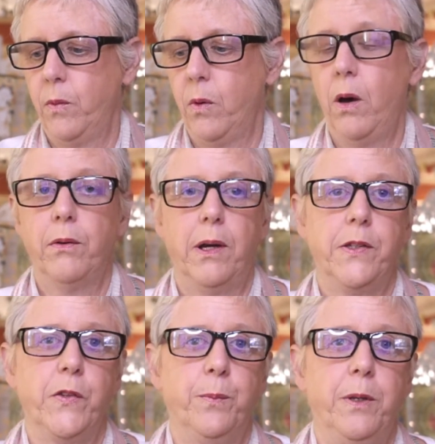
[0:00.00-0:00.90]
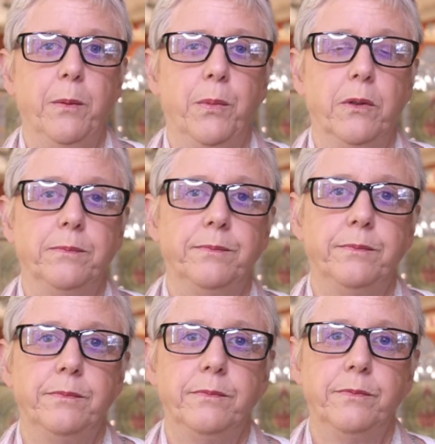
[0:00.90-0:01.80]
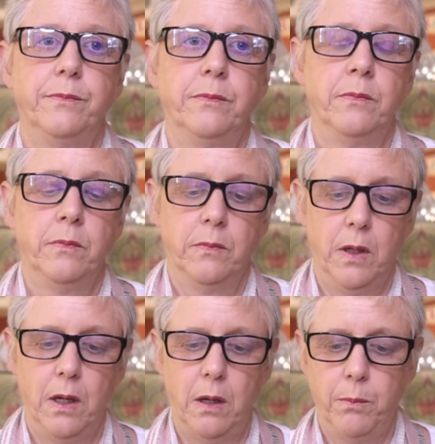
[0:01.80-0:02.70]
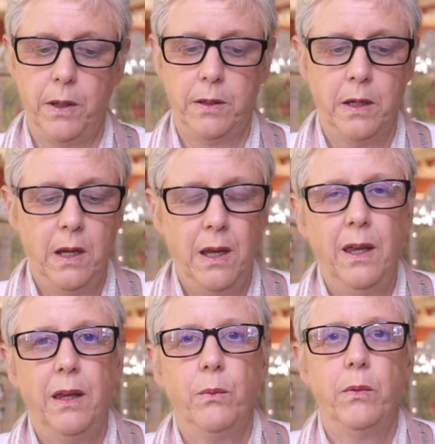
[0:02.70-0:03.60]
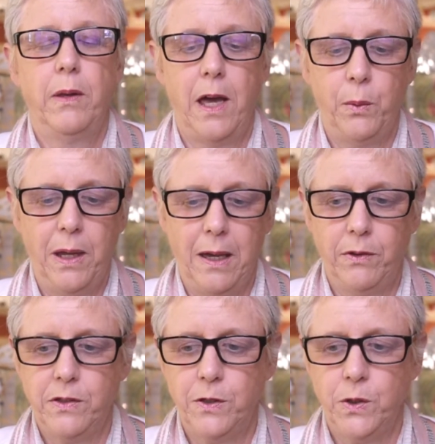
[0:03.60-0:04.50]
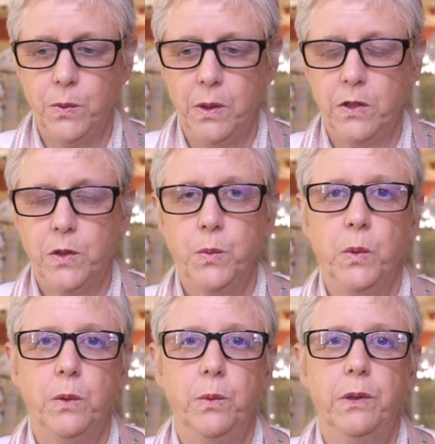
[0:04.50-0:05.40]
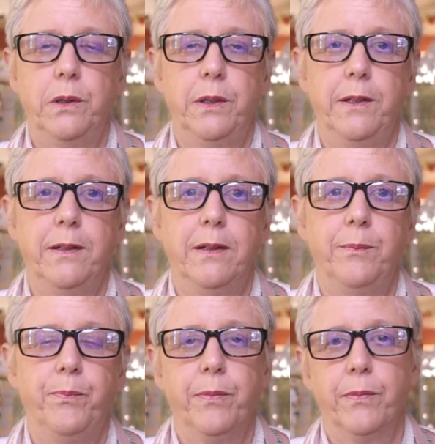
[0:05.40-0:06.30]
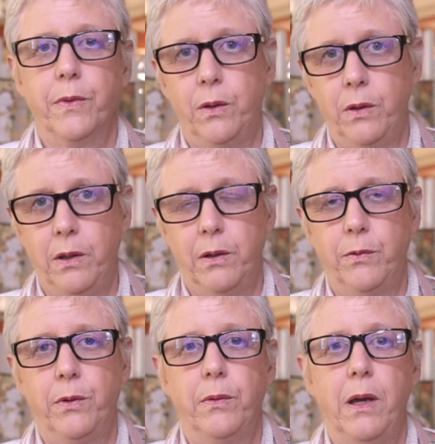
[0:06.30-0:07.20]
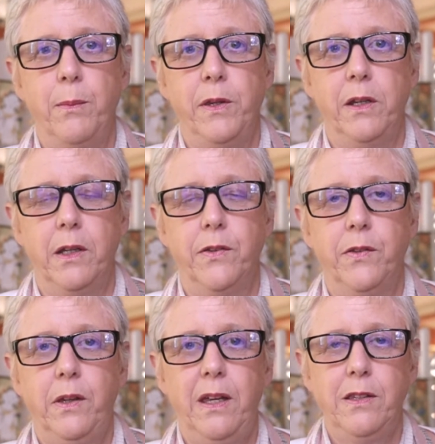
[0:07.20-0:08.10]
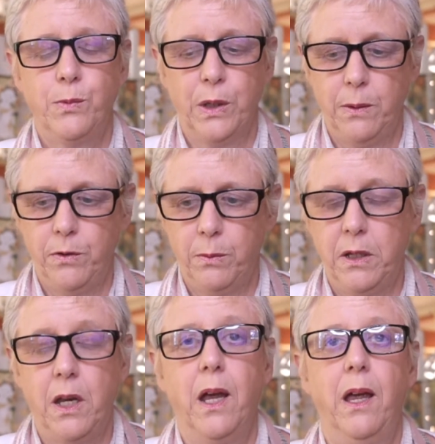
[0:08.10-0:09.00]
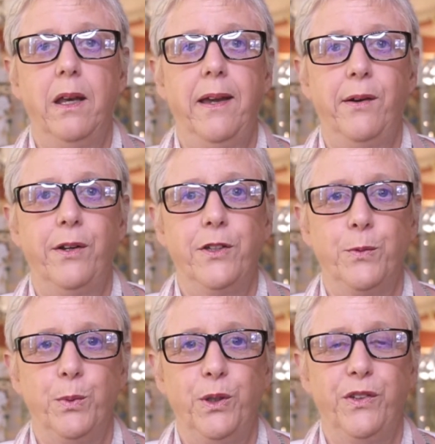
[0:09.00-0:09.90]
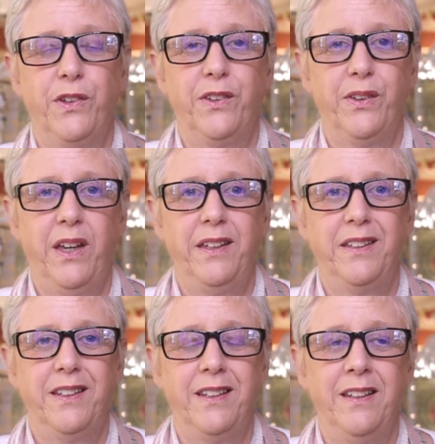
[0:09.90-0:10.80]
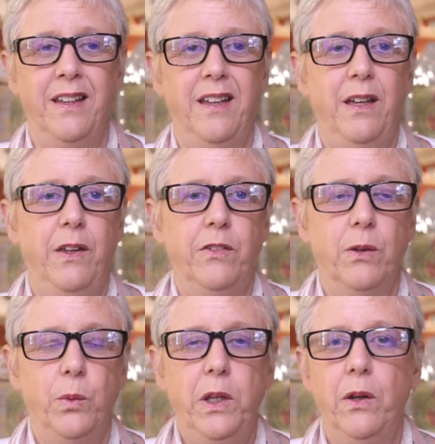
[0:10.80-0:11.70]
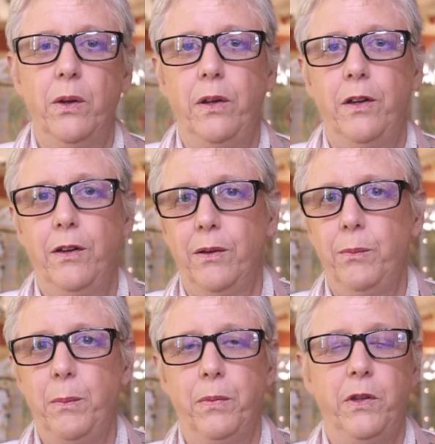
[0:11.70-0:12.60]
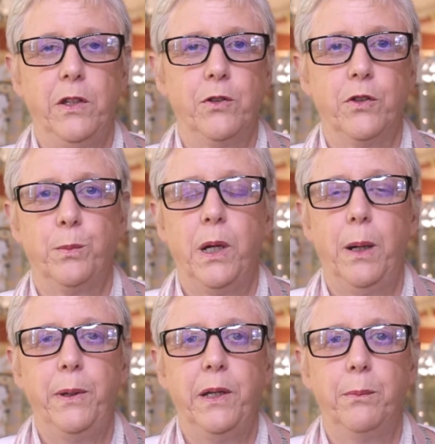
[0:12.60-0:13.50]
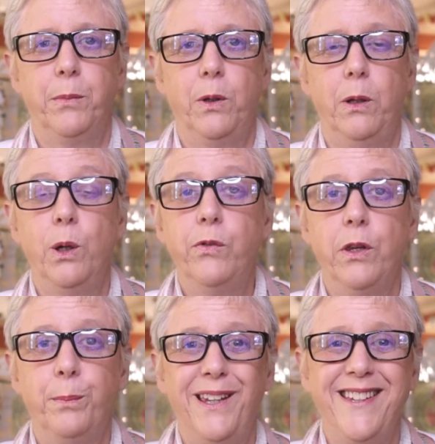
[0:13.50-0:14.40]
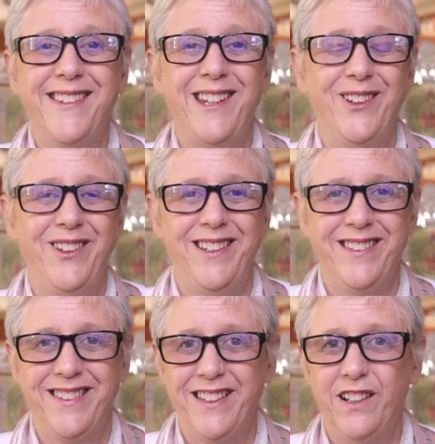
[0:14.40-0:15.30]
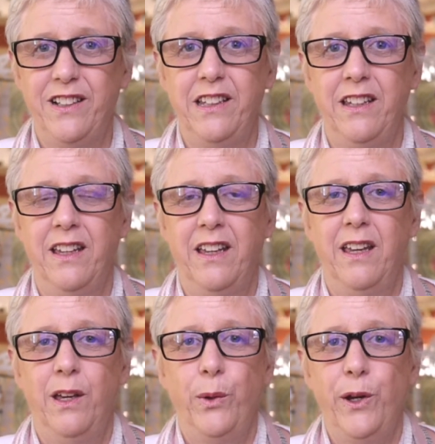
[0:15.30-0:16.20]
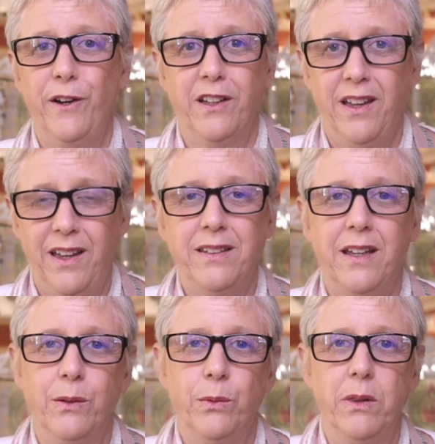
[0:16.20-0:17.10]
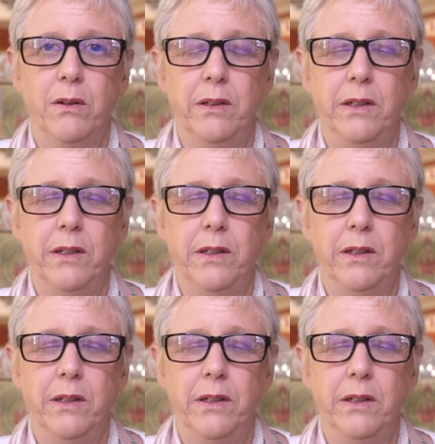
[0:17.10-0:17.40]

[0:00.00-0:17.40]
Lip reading: authorizes people. But now we have a situation where we're in, I'm in the United States. We come from a non-heritage Buddhist society. So we don't know. Teachers are popping up all over the place. We aren't in contact with their